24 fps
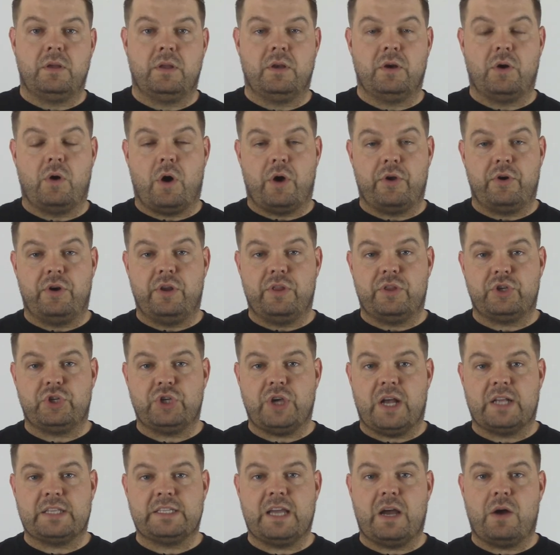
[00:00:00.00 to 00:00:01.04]
you know, underneath the
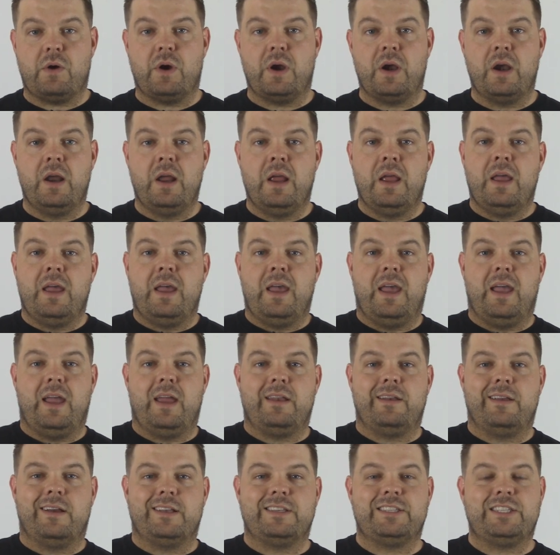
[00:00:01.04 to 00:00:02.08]
shock tower,
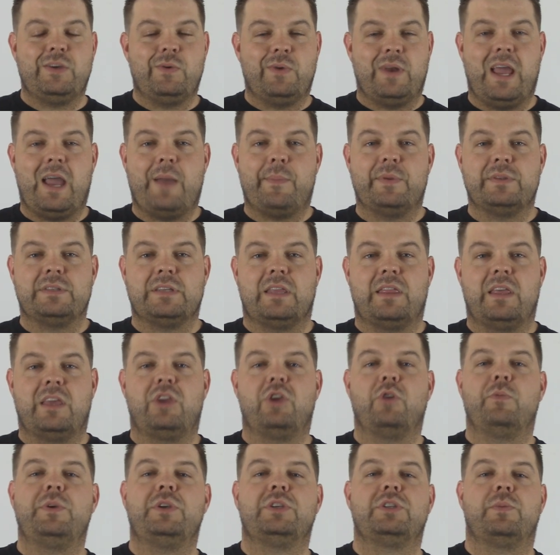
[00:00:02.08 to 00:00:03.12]
and see what happens. I
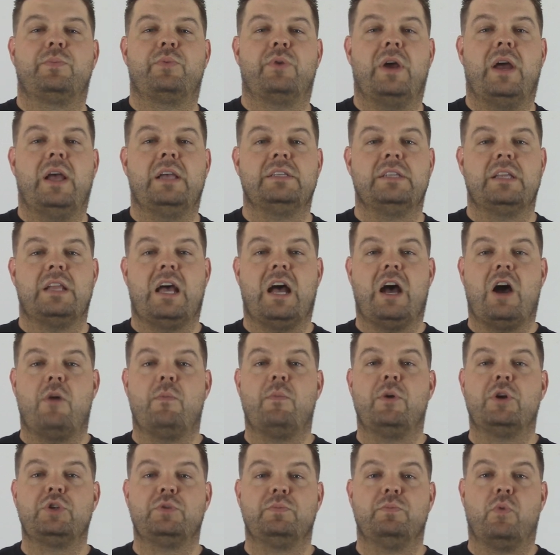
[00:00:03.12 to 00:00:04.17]
think you'll be surprised at how
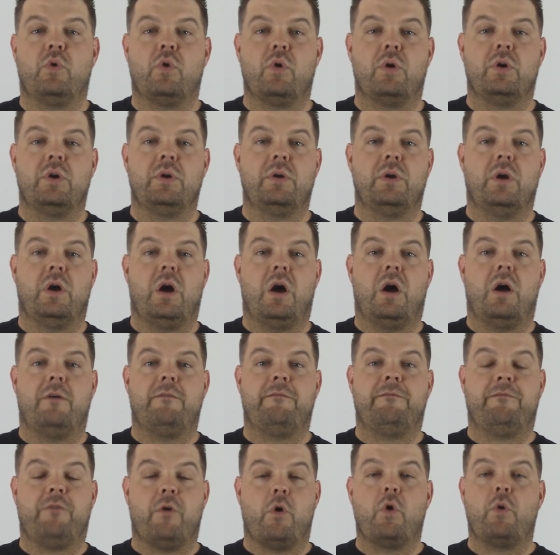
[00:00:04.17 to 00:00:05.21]
much more
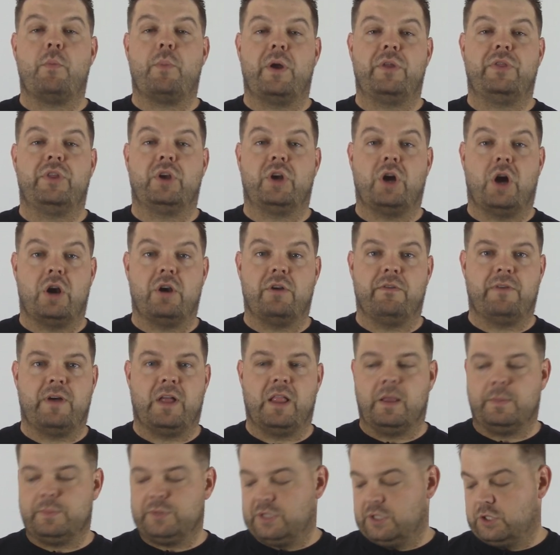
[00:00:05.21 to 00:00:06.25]
forward bite the car
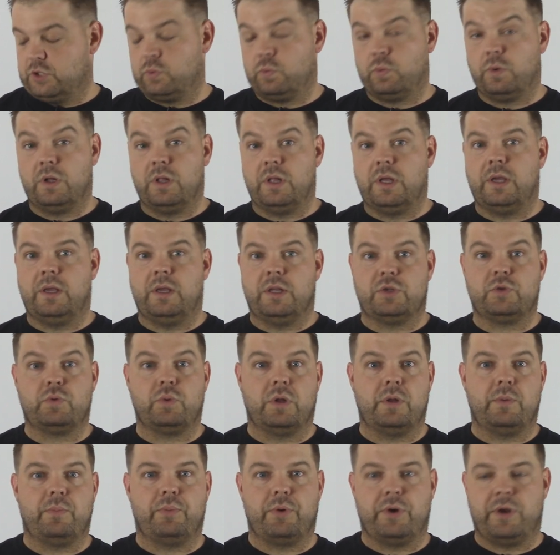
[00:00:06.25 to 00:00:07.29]
develops. It's really
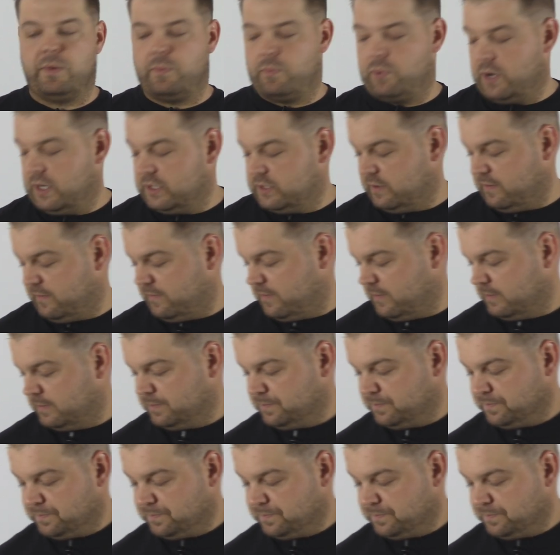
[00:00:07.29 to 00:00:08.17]
pretty impressive.